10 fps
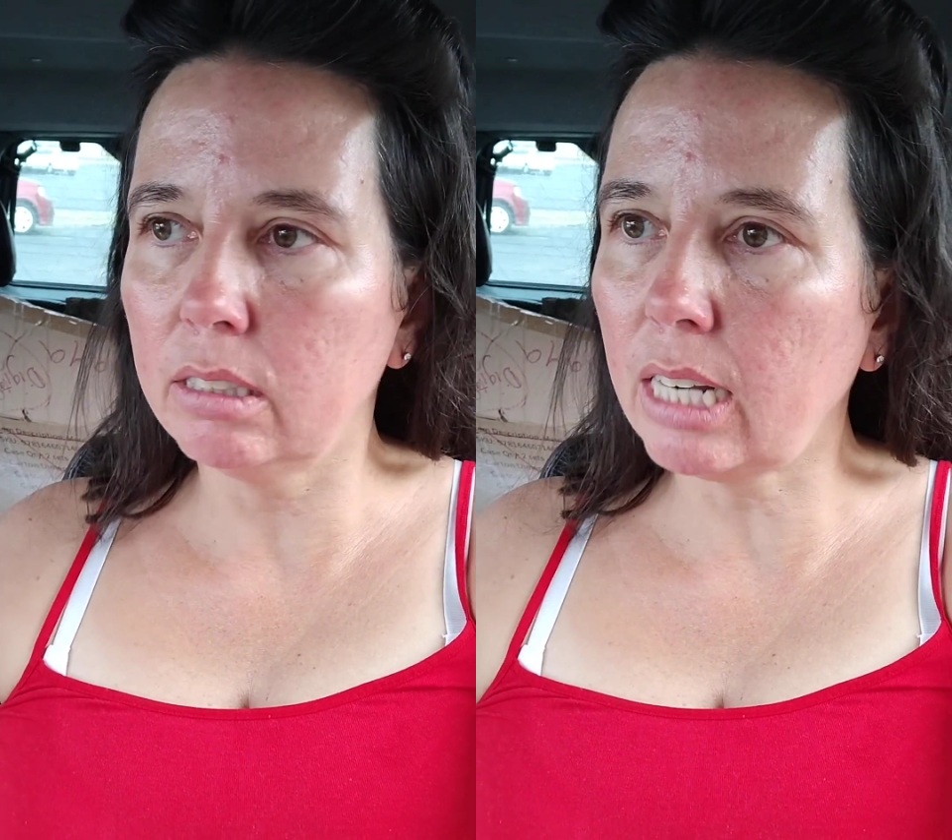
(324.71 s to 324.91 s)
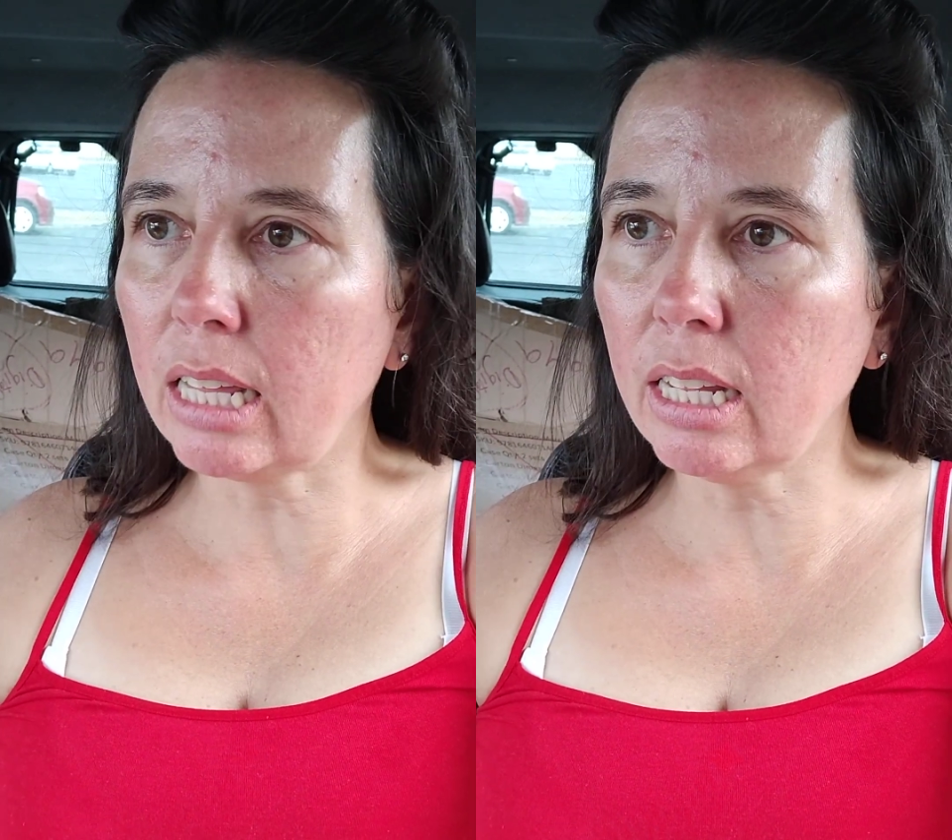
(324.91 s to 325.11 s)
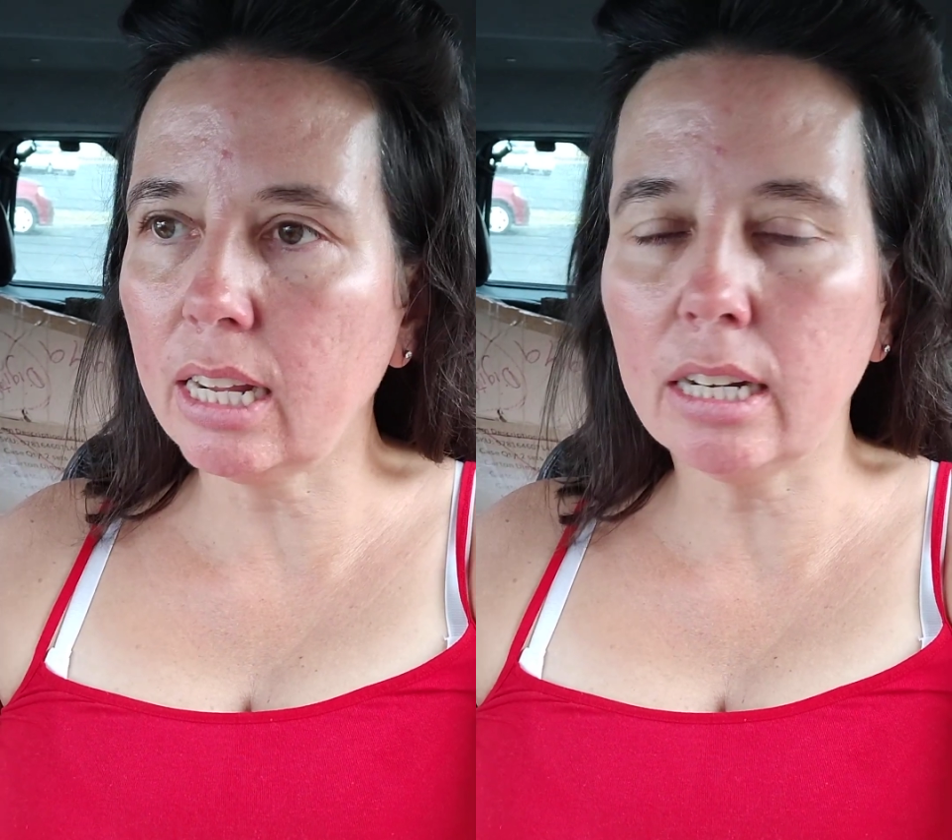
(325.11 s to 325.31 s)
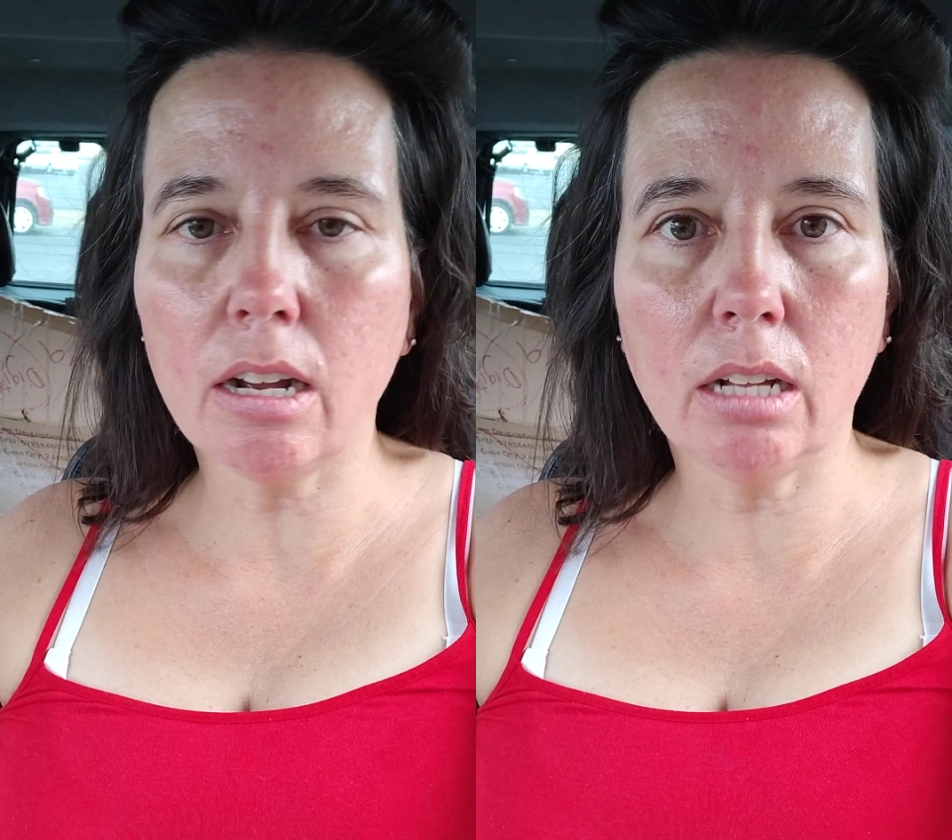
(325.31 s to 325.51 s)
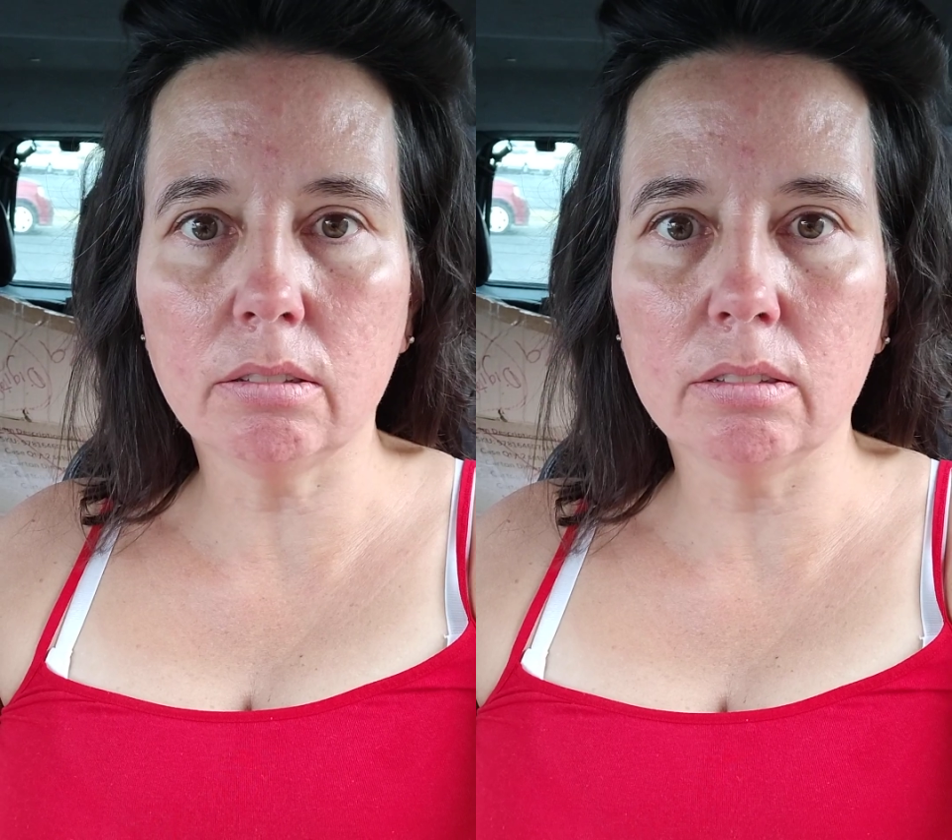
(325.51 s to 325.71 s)
Nothing at
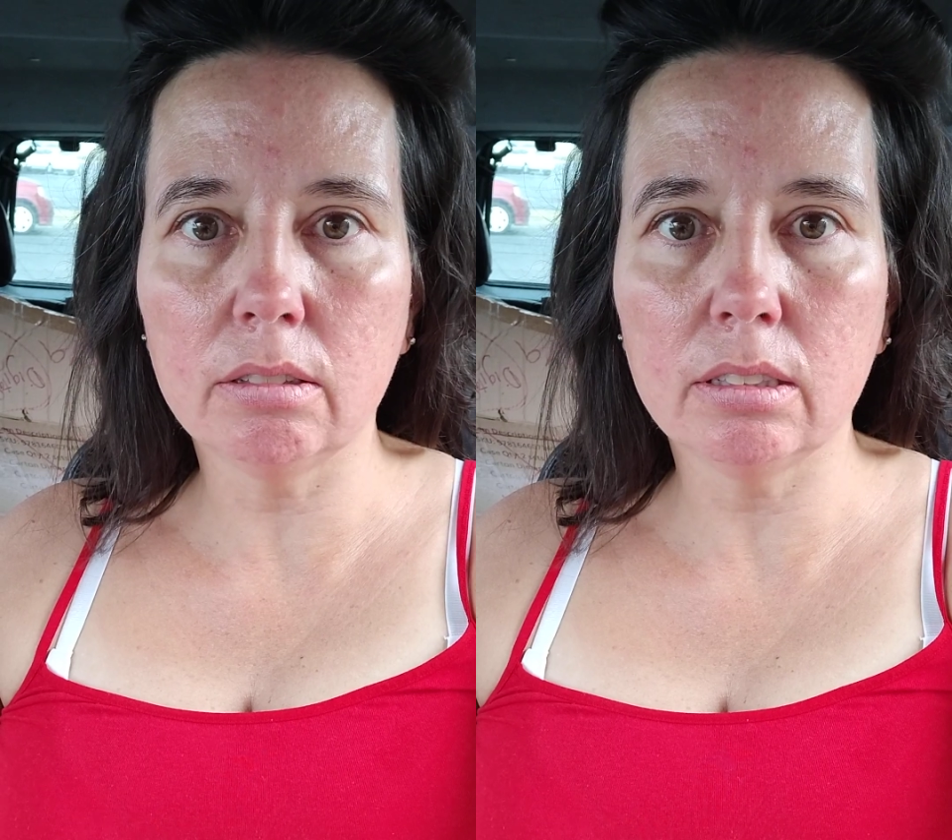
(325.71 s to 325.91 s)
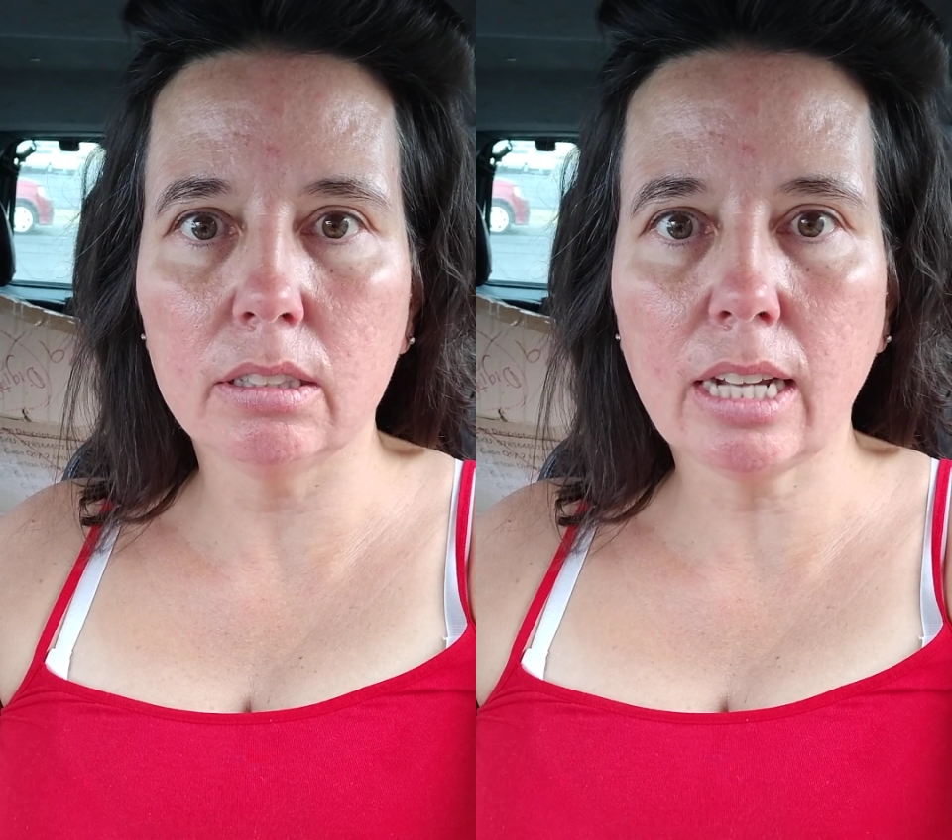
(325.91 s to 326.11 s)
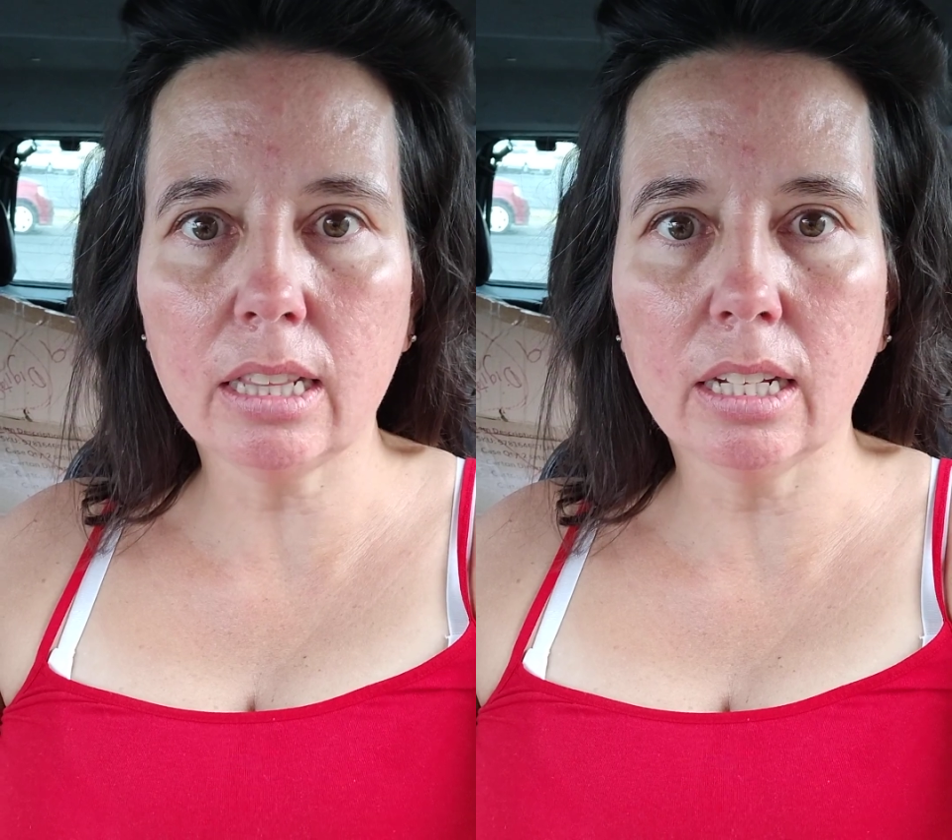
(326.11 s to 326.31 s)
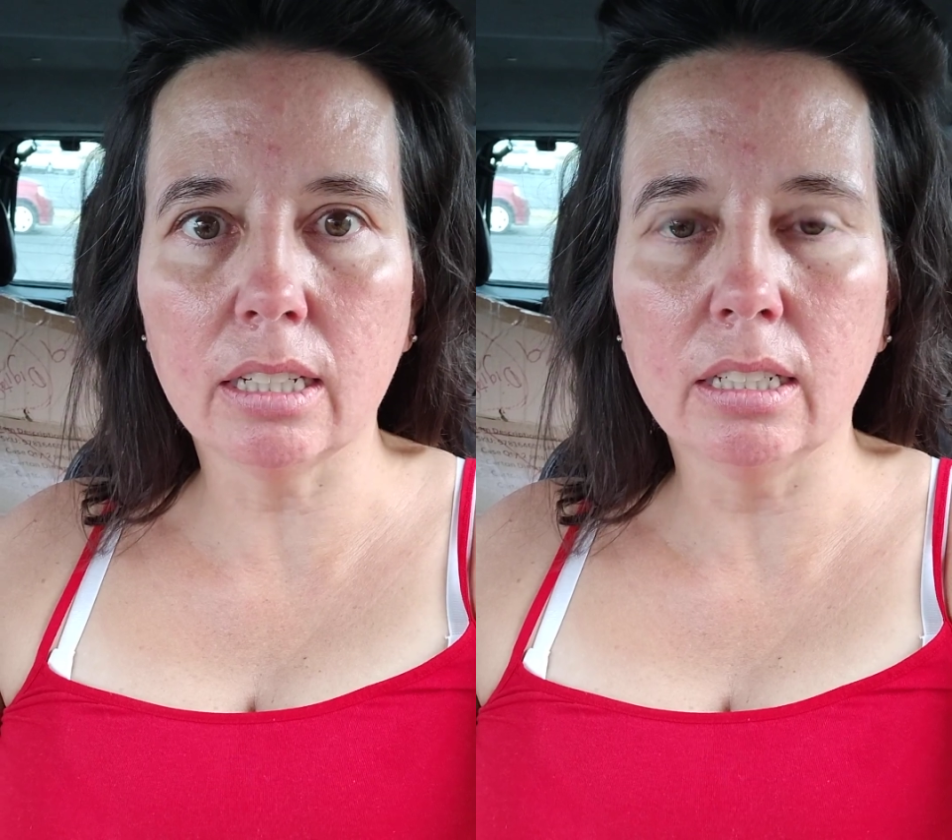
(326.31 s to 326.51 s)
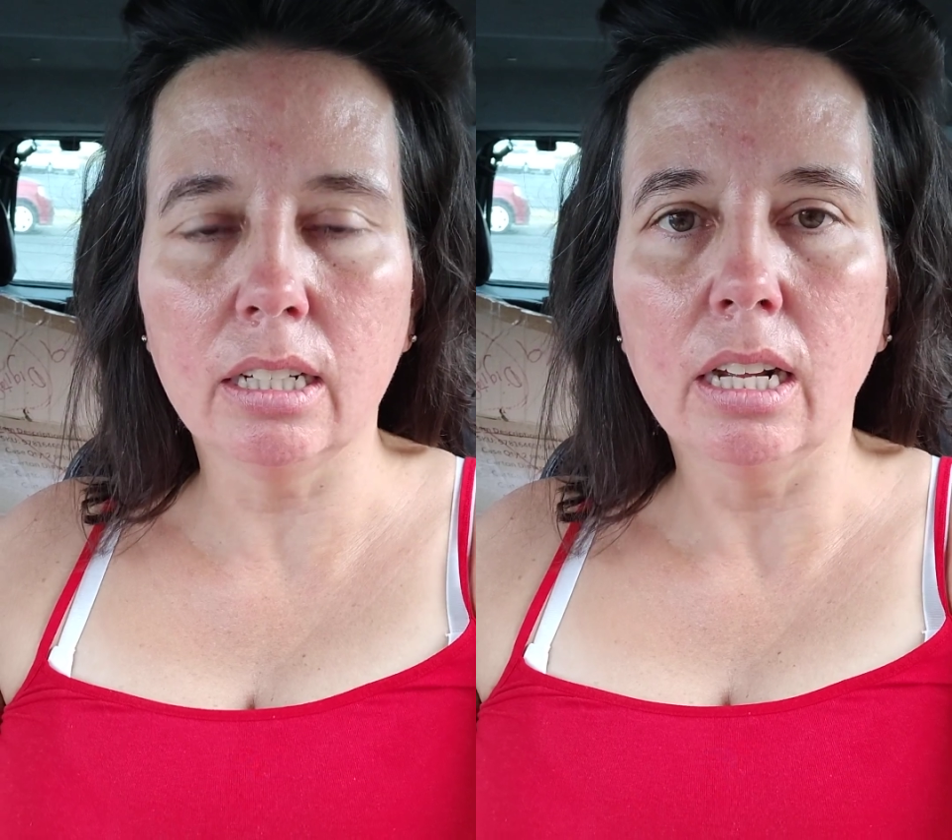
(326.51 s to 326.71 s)
all. Nothing.